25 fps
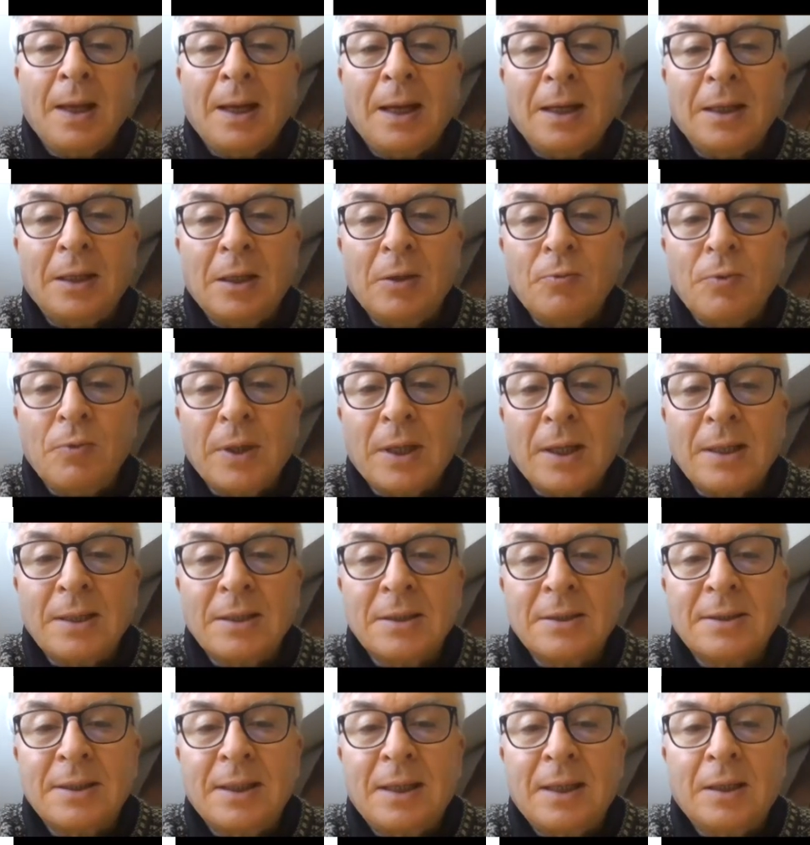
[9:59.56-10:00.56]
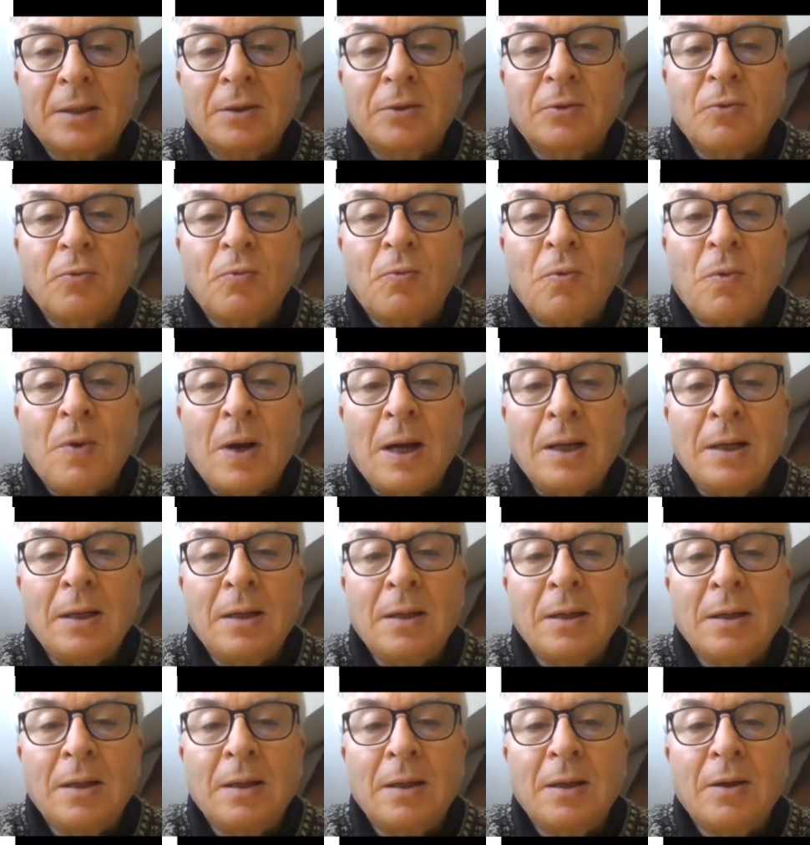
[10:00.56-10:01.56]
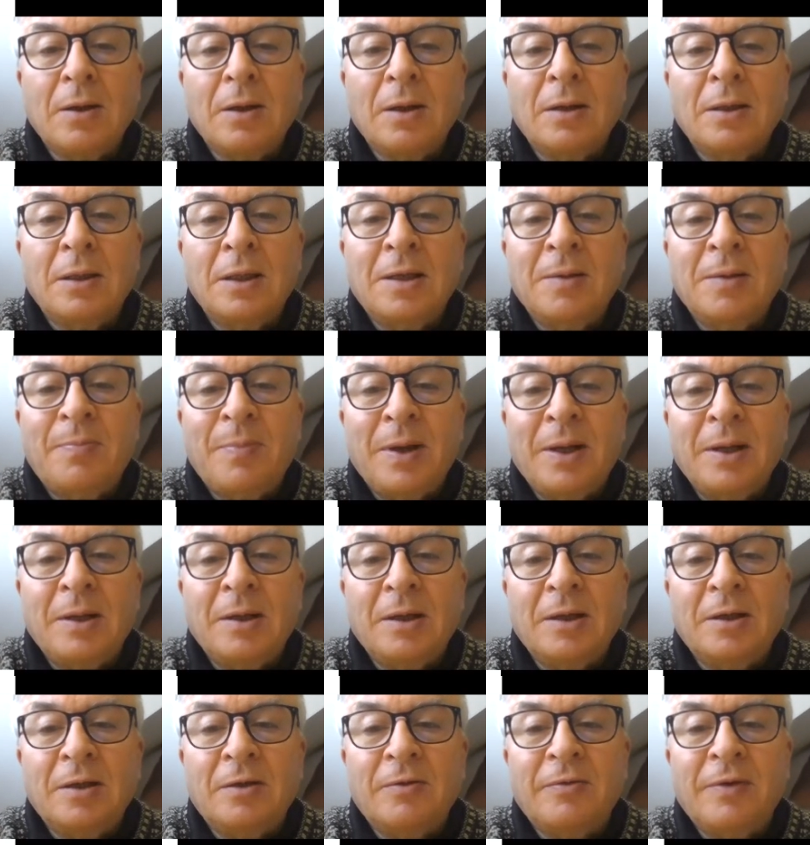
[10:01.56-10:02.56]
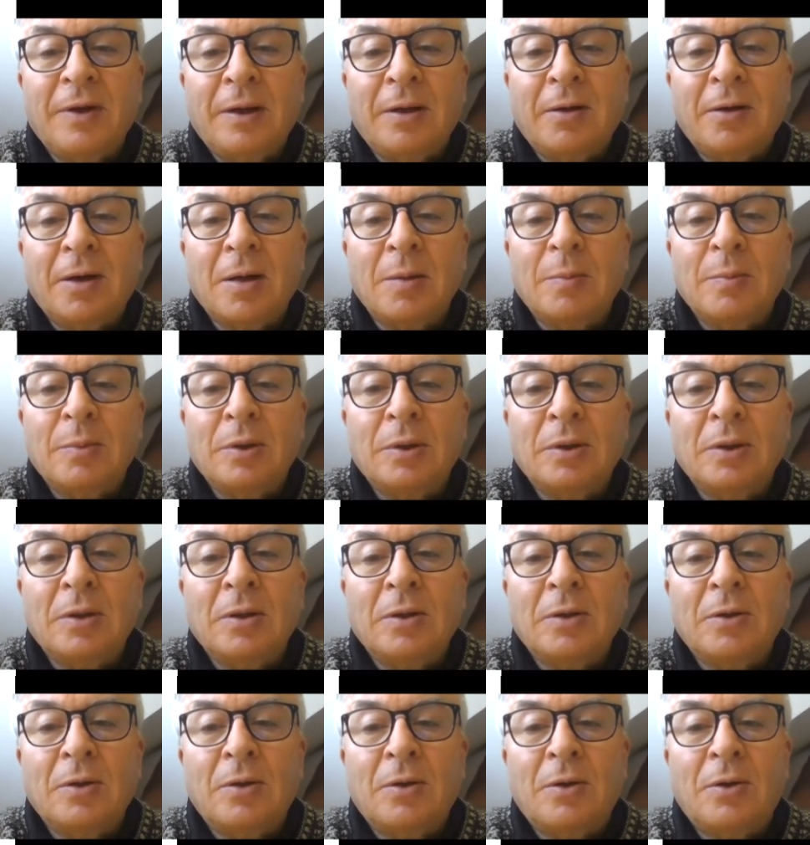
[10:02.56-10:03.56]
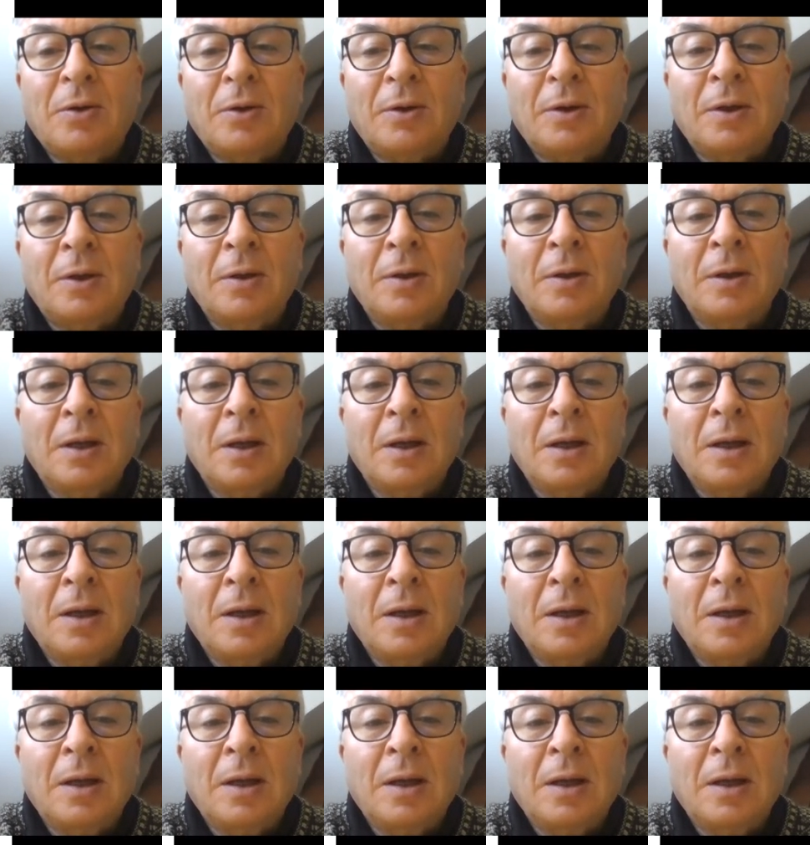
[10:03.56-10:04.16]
And then we can select one dependent variable or